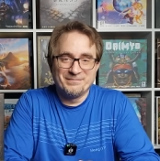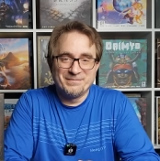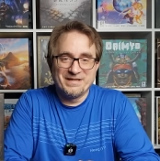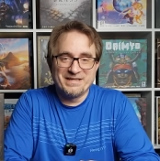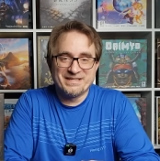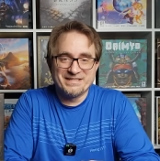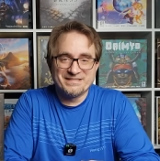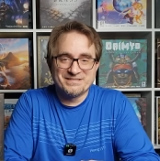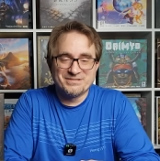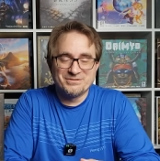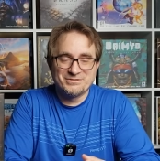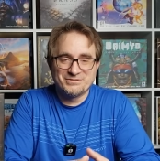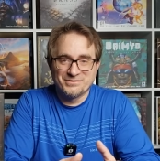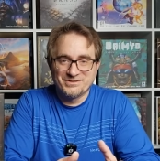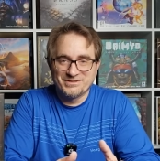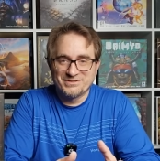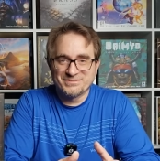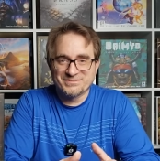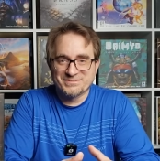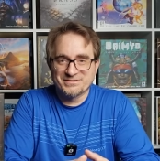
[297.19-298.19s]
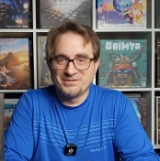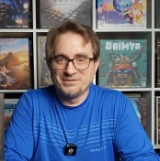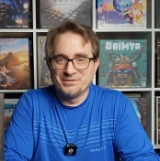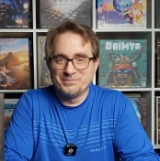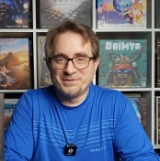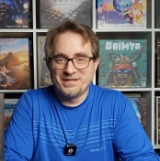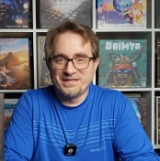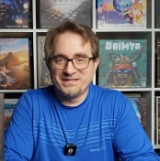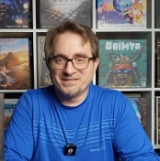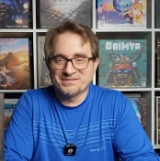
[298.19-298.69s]
make a tutorial solo
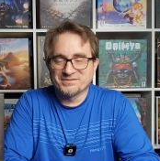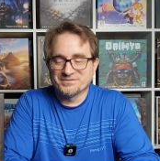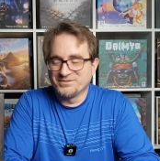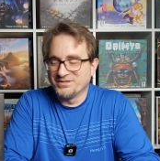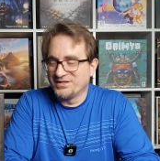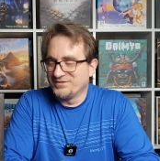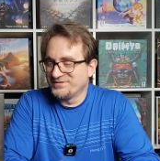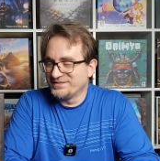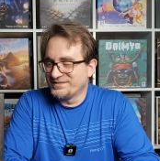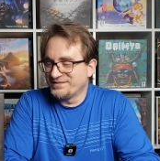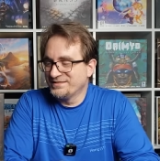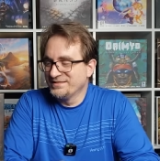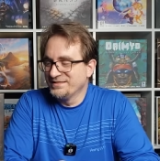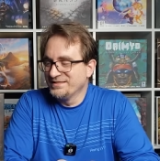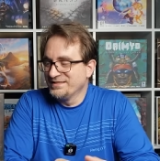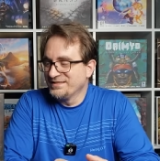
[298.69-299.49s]
playthrough of it.